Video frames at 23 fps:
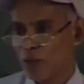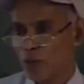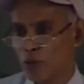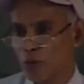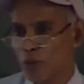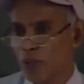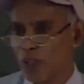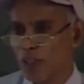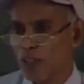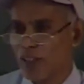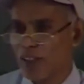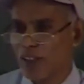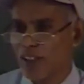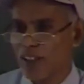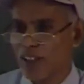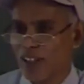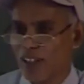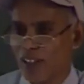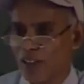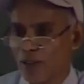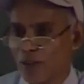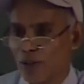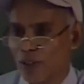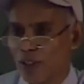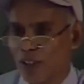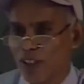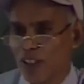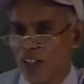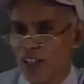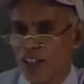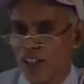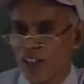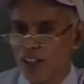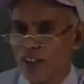would be actually
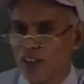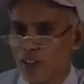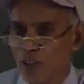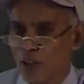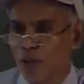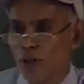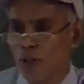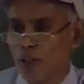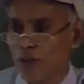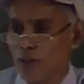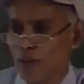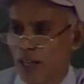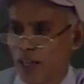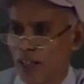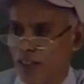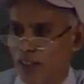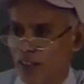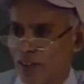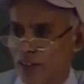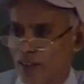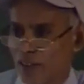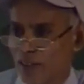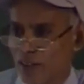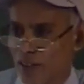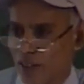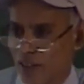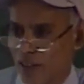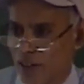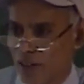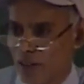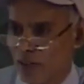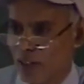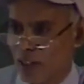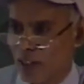nearly singular matrix.
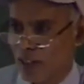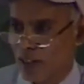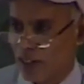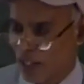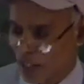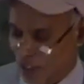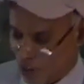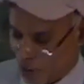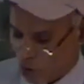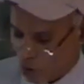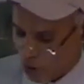It is that is